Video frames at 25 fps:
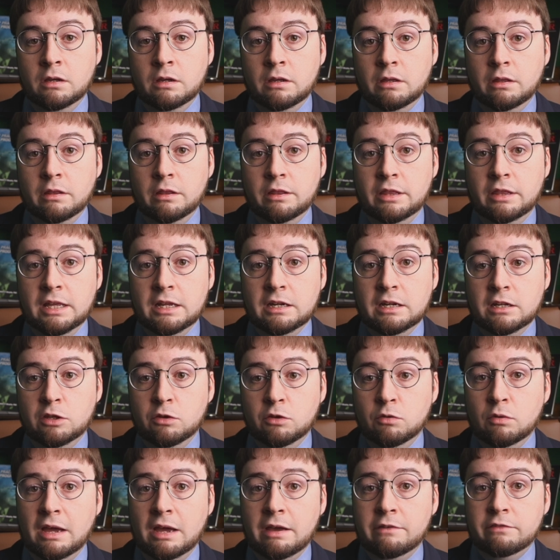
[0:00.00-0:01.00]
then
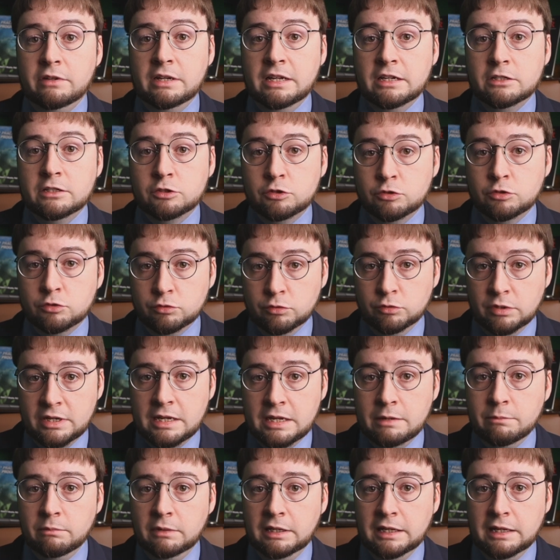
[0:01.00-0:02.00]
you have an
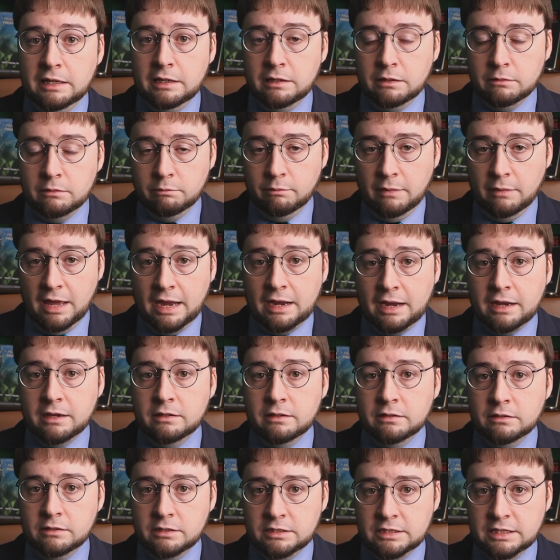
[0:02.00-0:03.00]
extremely MEC
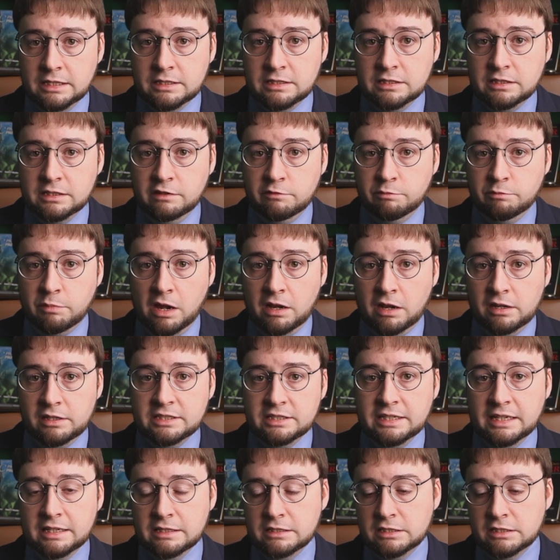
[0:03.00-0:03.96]
sensitive policy.